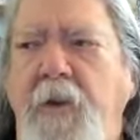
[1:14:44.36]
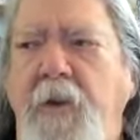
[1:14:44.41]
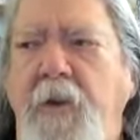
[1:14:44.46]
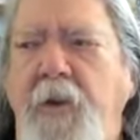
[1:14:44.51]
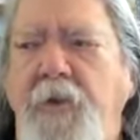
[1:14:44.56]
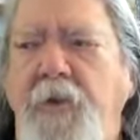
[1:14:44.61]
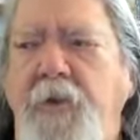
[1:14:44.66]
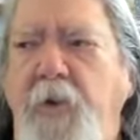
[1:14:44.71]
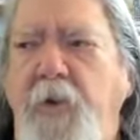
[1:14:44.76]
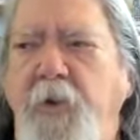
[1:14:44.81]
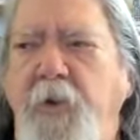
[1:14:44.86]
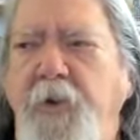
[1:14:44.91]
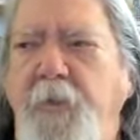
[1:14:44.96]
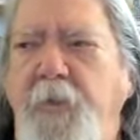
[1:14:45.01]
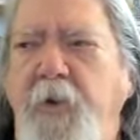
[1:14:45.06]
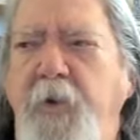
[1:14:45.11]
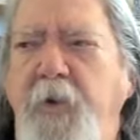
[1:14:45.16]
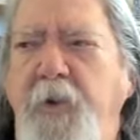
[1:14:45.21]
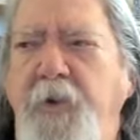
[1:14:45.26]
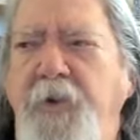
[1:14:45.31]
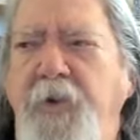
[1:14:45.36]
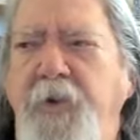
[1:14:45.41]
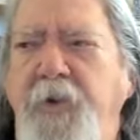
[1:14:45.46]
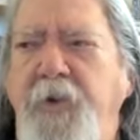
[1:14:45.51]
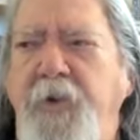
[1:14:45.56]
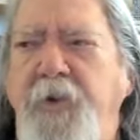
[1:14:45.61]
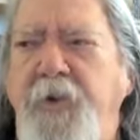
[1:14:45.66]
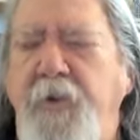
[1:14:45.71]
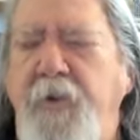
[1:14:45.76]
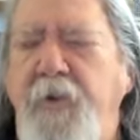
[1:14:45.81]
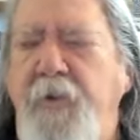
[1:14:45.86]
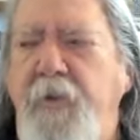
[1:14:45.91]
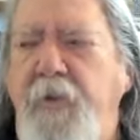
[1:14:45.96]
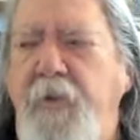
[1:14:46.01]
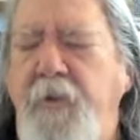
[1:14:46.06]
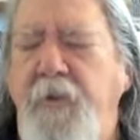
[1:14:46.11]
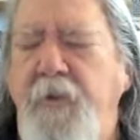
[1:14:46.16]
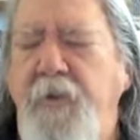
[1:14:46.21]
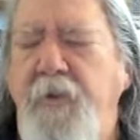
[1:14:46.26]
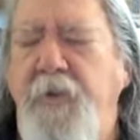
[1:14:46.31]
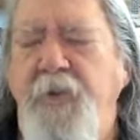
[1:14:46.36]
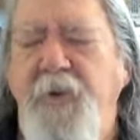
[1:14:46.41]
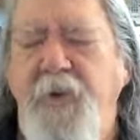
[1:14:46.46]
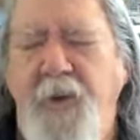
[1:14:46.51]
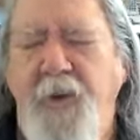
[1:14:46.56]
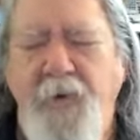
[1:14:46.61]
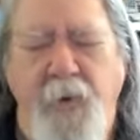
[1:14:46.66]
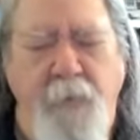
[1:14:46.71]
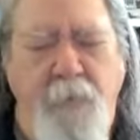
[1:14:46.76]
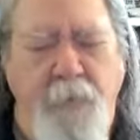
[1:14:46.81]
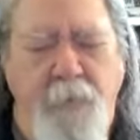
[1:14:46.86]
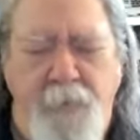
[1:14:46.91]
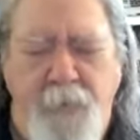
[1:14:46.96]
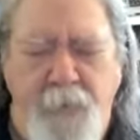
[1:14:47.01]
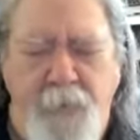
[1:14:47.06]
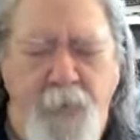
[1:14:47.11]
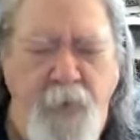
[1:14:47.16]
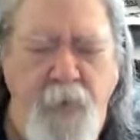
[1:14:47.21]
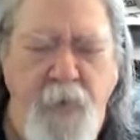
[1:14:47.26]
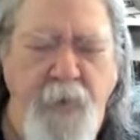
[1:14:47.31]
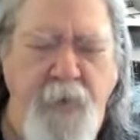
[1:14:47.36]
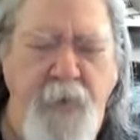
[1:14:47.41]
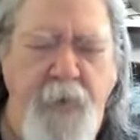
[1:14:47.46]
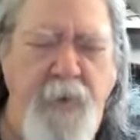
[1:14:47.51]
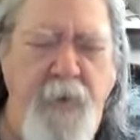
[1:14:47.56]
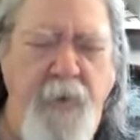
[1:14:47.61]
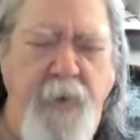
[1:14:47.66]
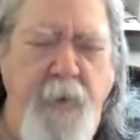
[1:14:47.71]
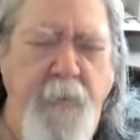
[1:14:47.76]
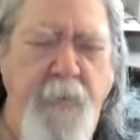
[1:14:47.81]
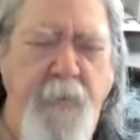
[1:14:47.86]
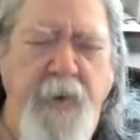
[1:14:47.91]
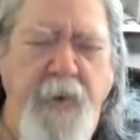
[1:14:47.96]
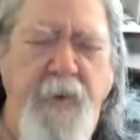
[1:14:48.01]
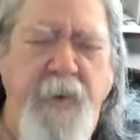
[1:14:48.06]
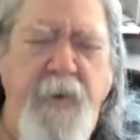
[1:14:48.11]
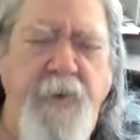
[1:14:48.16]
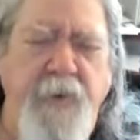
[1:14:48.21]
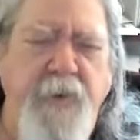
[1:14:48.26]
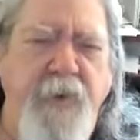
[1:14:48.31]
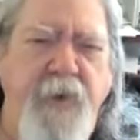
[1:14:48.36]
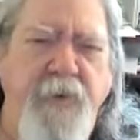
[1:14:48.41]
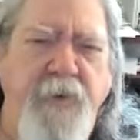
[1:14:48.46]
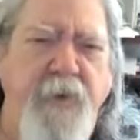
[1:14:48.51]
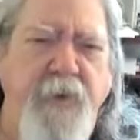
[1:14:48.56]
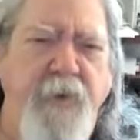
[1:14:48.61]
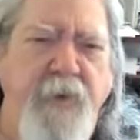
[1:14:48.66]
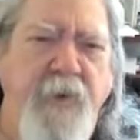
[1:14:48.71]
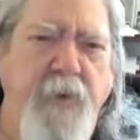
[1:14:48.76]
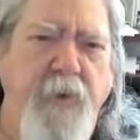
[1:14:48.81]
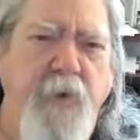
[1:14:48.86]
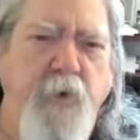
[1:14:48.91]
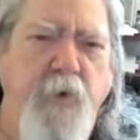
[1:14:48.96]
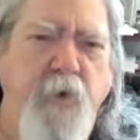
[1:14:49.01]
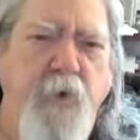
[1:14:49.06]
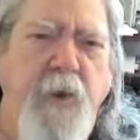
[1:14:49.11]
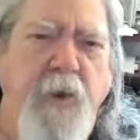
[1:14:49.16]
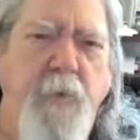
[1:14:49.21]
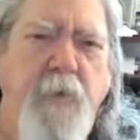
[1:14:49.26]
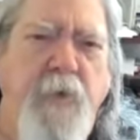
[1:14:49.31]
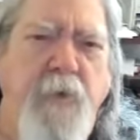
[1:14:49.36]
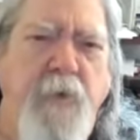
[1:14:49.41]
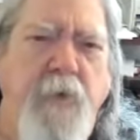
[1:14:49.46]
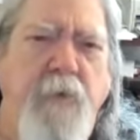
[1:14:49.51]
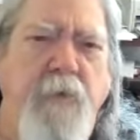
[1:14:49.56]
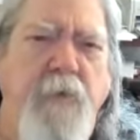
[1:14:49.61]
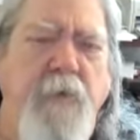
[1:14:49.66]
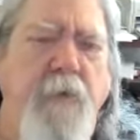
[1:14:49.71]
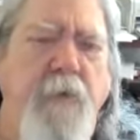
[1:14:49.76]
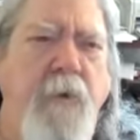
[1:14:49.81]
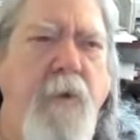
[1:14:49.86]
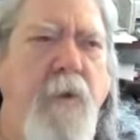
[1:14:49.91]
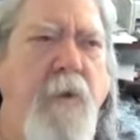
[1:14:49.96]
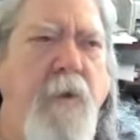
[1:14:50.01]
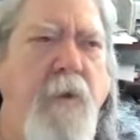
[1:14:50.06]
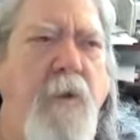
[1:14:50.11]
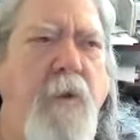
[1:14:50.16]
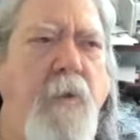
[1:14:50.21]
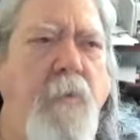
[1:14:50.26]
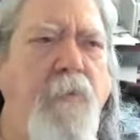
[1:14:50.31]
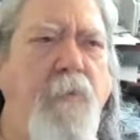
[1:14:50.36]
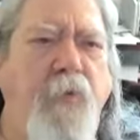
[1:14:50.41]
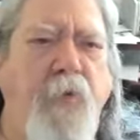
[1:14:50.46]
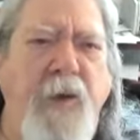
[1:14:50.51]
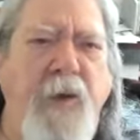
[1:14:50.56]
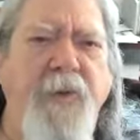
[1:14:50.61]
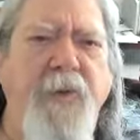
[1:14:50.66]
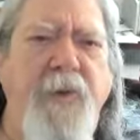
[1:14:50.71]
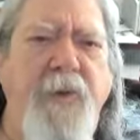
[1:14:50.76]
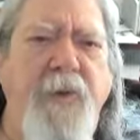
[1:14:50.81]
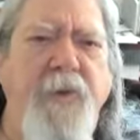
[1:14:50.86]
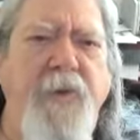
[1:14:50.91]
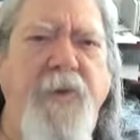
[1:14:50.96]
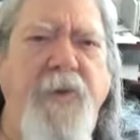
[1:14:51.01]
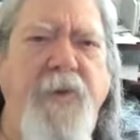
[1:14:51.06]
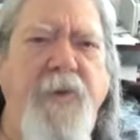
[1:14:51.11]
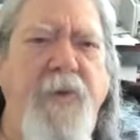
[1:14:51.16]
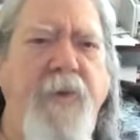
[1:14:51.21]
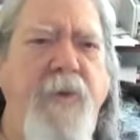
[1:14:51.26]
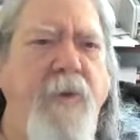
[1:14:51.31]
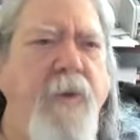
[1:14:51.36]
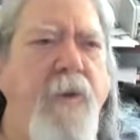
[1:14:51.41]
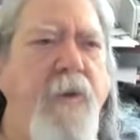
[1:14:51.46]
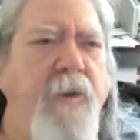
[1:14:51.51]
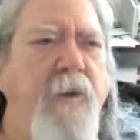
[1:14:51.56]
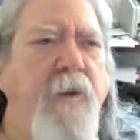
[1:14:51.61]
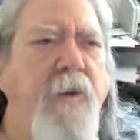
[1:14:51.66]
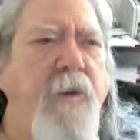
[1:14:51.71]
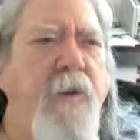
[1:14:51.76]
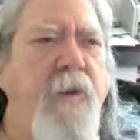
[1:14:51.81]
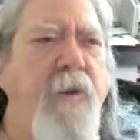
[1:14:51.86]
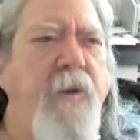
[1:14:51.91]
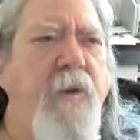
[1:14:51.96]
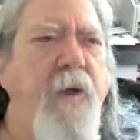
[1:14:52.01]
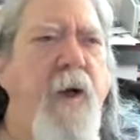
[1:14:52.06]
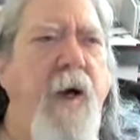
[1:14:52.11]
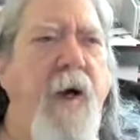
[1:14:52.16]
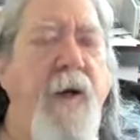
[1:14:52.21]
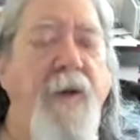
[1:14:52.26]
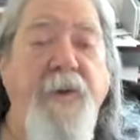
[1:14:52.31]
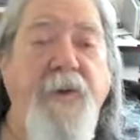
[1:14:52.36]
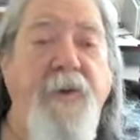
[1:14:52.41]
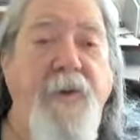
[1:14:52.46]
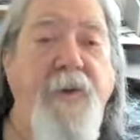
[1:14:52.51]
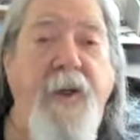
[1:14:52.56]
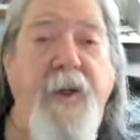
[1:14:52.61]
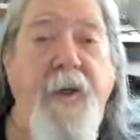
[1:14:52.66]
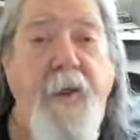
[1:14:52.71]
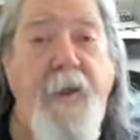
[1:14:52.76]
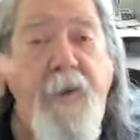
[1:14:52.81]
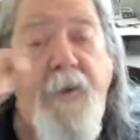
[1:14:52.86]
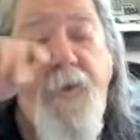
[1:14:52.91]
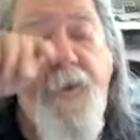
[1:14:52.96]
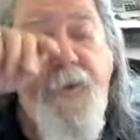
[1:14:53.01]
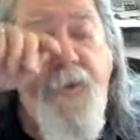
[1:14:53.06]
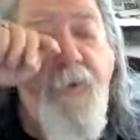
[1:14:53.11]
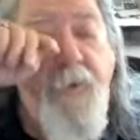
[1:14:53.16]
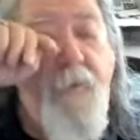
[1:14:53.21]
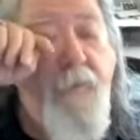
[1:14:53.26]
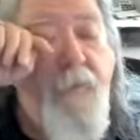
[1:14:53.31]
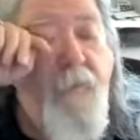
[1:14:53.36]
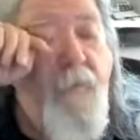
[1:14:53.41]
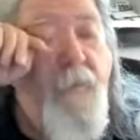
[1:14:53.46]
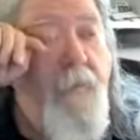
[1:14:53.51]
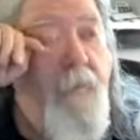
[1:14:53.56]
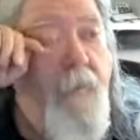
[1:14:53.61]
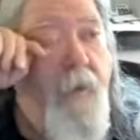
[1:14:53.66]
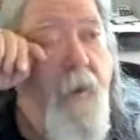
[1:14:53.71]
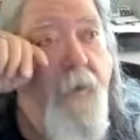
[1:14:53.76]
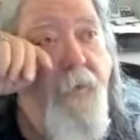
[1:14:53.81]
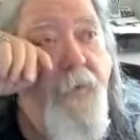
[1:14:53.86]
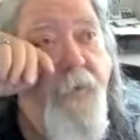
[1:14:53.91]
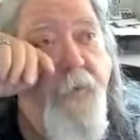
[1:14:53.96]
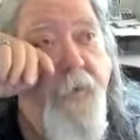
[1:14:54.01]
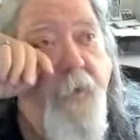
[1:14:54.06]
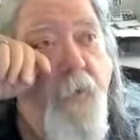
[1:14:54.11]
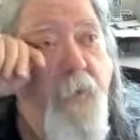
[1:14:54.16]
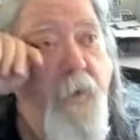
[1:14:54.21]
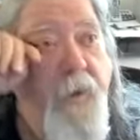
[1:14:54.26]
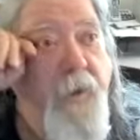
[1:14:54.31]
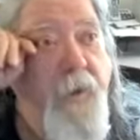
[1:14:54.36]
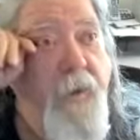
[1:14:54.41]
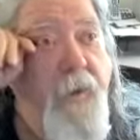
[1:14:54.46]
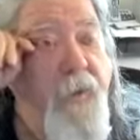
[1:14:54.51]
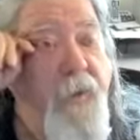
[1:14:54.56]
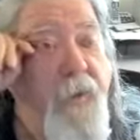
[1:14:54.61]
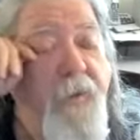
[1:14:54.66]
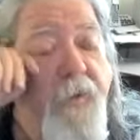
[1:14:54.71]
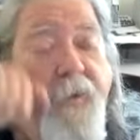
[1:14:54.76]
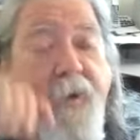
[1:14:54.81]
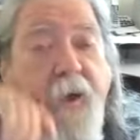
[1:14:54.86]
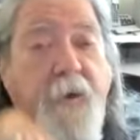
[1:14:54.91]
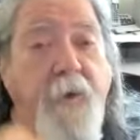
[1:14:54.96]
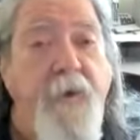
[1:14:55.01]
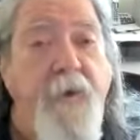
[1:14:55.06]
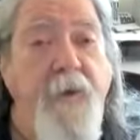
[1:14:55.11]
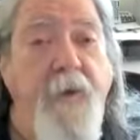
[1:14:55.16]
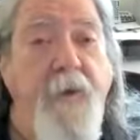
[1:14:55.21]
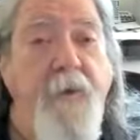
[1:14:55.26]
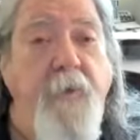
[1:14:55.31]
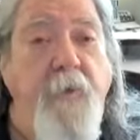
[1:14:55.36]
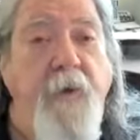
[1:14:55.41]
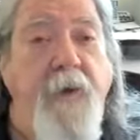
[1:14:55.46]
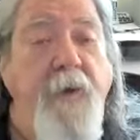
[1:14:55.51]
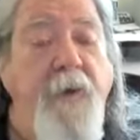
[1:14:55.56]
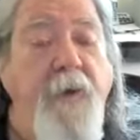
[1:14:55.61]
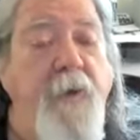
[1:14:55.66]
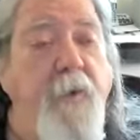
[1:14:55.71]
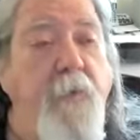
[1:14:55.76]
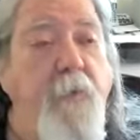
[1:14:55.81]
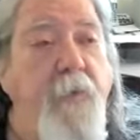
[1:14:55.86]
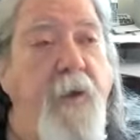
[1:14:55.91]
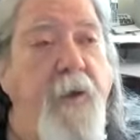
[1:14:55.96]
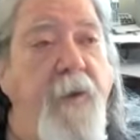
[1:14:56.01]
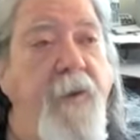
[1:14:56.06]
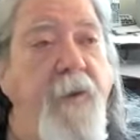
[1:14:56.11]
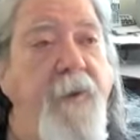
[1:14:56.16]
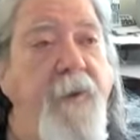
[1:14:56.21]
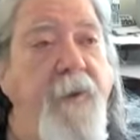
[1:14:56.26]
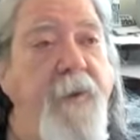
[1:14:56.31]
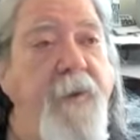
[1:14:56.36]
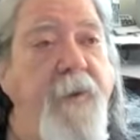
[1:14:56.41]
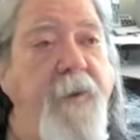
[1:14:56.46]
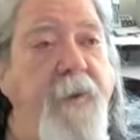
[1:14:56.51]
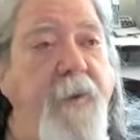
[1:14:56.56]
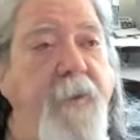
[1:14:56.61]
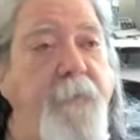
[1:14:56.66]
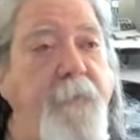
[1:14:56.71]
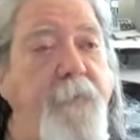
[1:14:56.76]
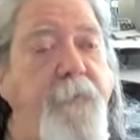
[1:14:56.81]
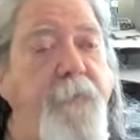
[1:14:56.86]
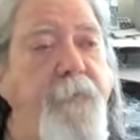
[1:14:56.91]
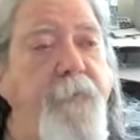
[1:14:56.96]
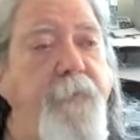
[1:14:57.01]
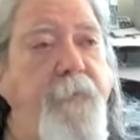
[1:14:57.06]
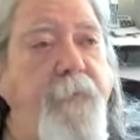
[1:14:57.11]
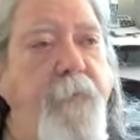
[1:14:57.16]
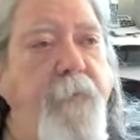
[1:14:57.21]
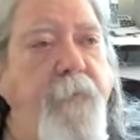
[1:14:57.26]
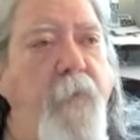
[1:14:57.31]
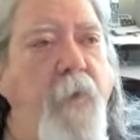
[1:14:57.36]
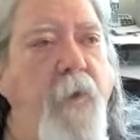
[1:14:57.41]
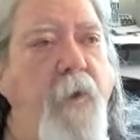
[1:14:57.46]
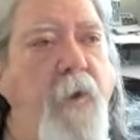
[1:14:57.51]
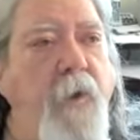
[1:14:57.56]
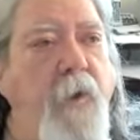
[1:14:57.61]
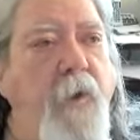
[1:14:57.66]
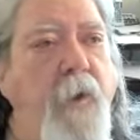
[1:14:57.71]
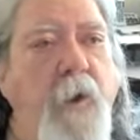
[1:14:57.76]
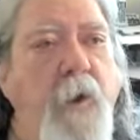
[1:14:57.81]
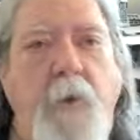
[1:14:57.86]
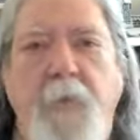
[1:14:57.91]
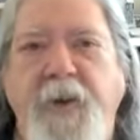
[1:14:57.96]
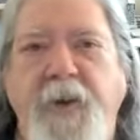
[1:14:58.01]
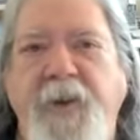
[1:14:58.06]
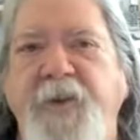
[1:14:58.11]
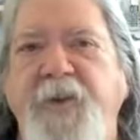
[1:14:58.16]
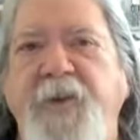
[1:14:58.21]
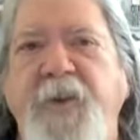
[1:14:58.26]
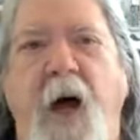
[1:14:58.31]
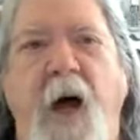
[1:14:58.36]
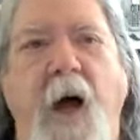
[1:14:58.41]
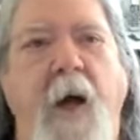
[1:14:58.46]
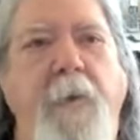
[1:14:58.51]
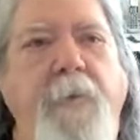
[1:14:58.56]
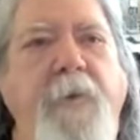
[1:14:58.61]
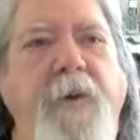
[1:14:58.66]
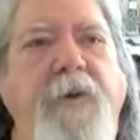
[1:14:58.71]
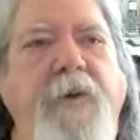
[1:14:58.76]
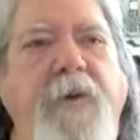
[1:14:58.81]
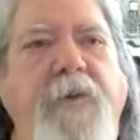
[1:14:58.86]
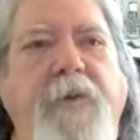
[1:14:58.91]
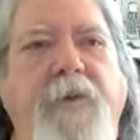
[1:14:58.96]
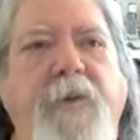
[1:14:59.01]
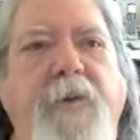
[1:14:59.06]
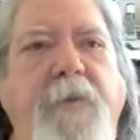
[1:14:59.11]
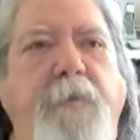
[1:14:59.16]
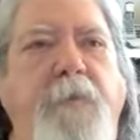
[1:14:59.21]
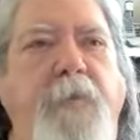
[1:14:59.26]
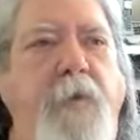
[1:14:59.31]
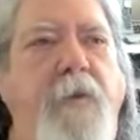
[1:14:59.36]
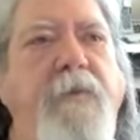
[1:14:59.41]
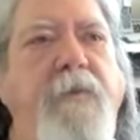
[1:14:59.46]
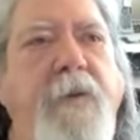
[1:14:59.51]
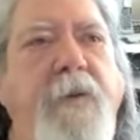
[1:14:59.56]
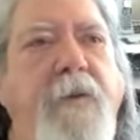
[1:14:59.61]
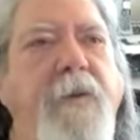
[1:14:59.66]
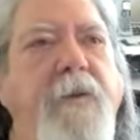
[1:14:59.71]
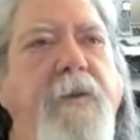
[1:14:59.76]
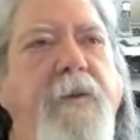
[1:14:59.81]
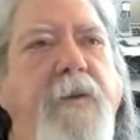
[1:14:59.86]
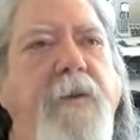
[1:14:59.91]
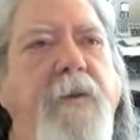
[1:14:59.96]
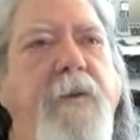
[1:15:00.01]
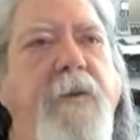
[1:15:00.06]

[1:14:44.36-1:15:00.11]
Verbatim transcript: And George Burns is such a brilliant comedian, such an incredible presence on stage, on screen. He started on radio back in the day. but his timing is just perfect.